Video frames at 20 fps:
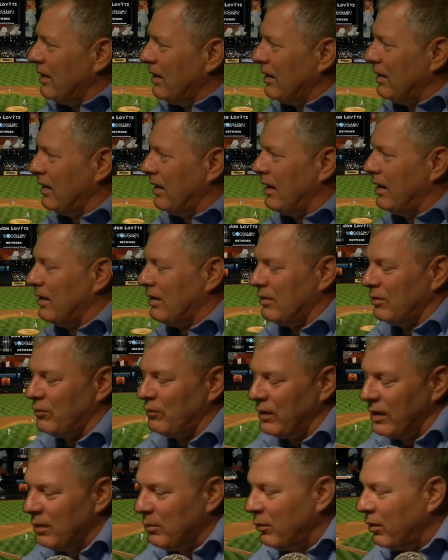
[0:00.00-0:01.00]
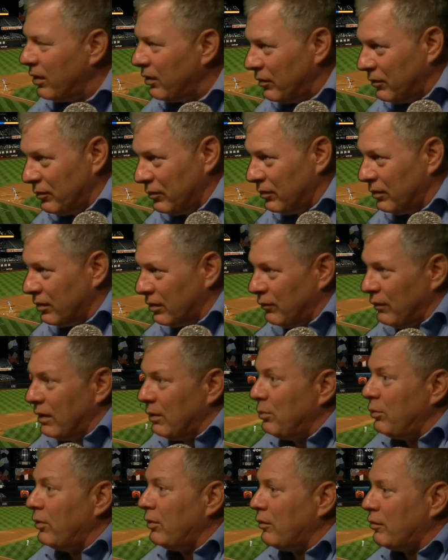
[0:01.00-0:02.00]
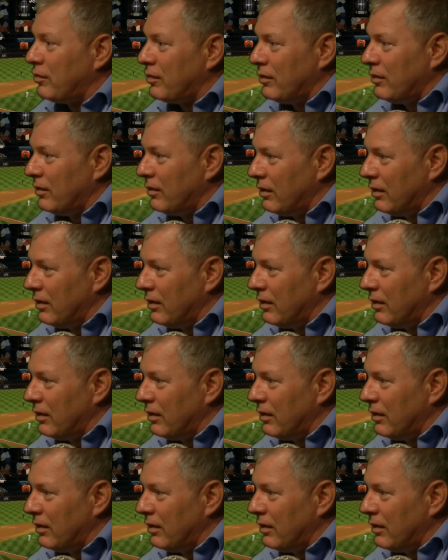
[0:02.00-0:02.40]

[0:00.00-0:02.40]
and, and a great mother and a great person,